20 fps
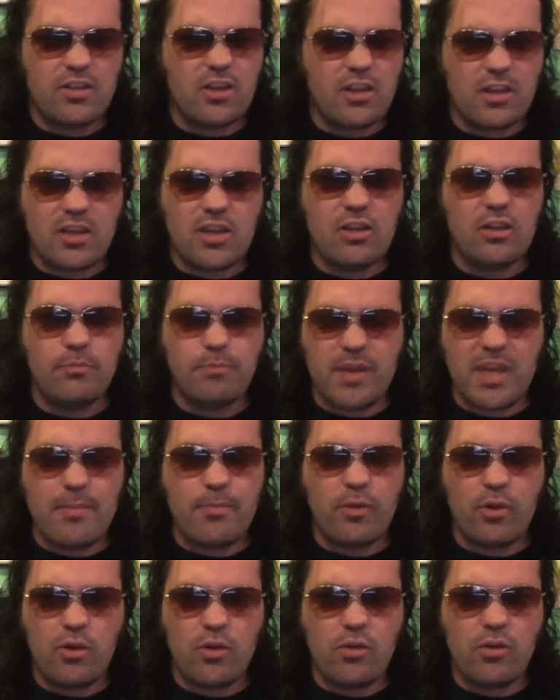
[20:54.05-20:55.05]
killed
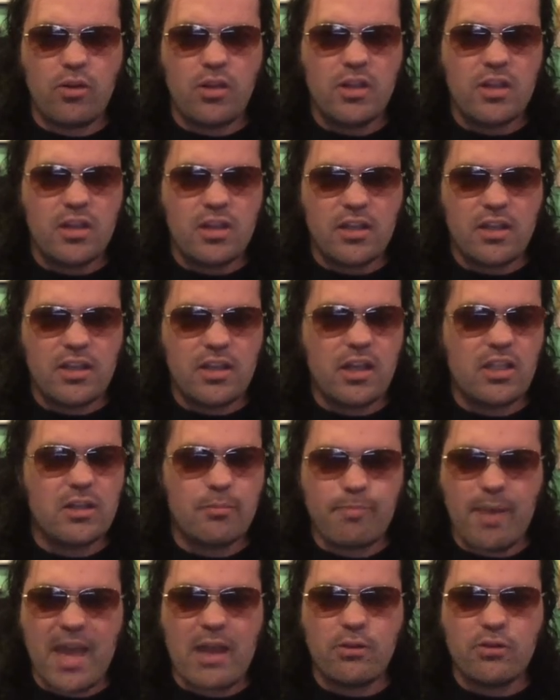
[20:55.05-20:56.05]
people on the
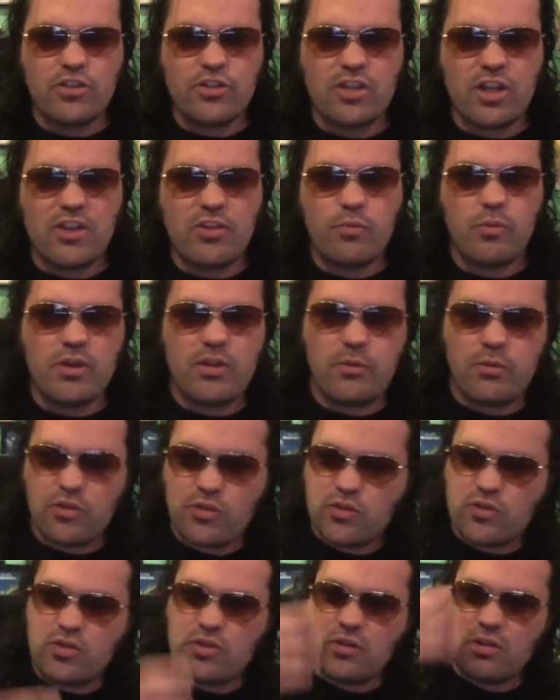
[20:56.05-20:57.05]
battleships when he was
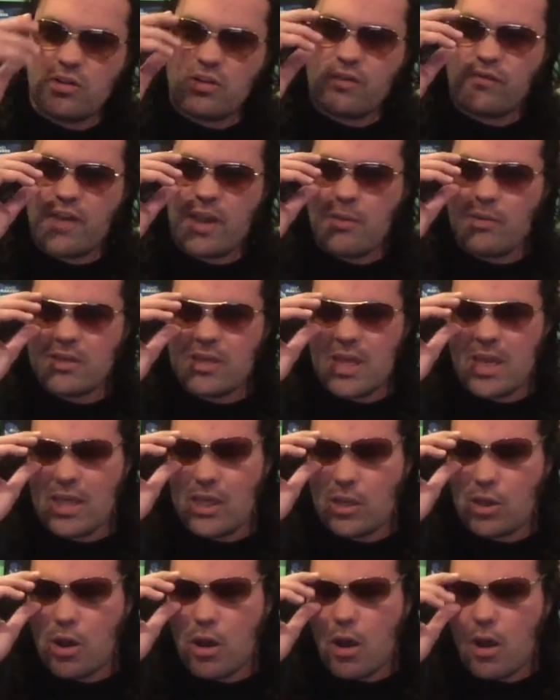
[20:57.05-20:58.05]
during his fight with King
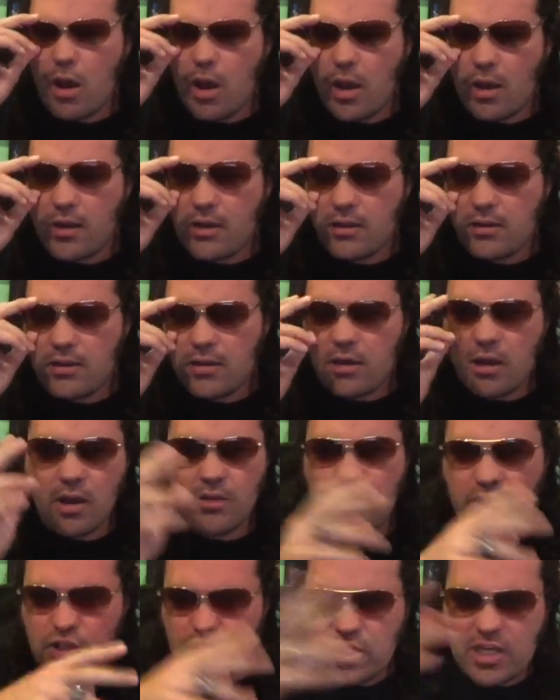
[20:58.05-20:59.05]
Kong on
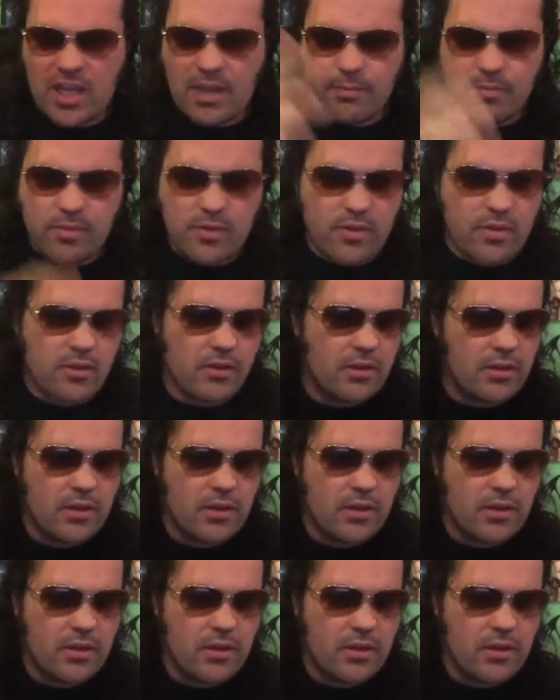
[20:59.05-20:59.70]
the ships.